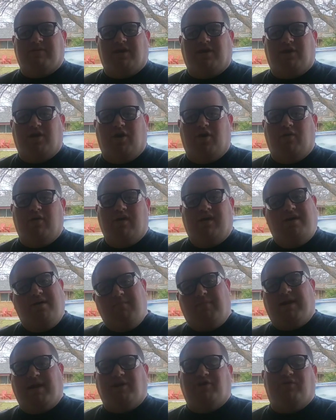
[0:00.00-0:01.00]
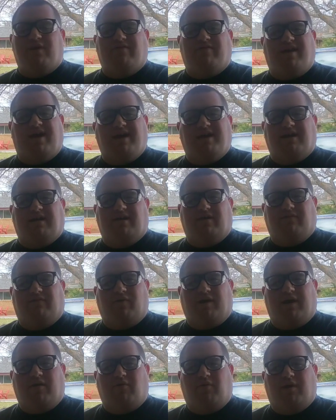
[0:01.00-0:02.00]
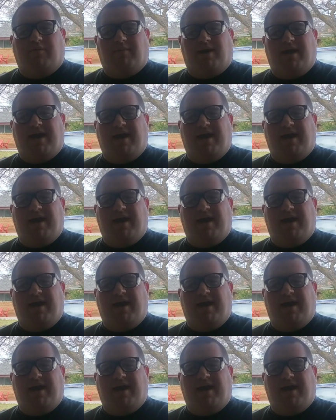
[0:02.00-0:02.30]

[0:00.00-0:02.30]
I go, but I do have an idea of what I want in my